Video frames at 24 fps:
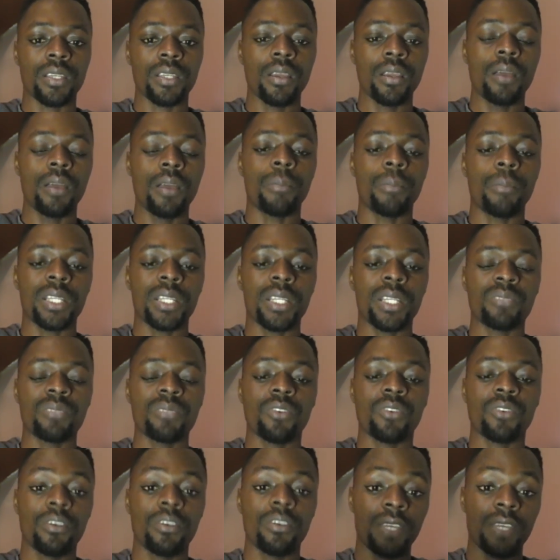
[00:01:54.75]
much more
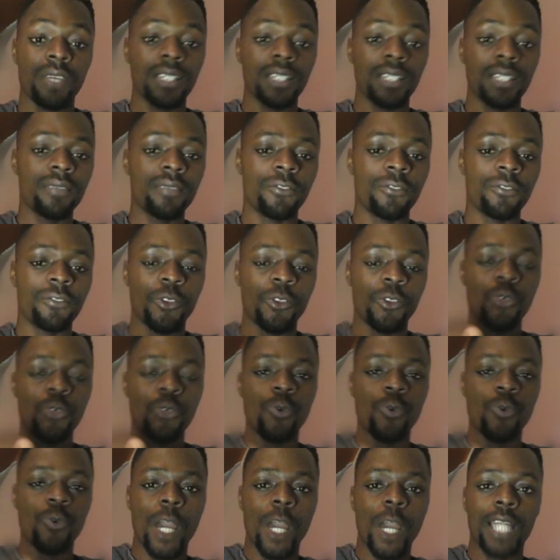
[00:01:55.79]
effective for you
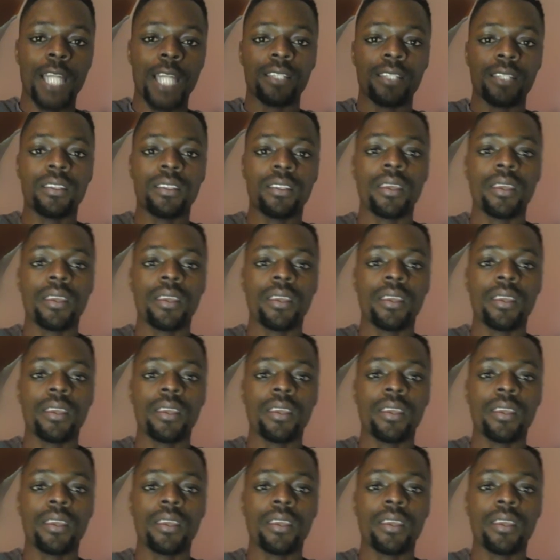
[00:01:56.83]
and the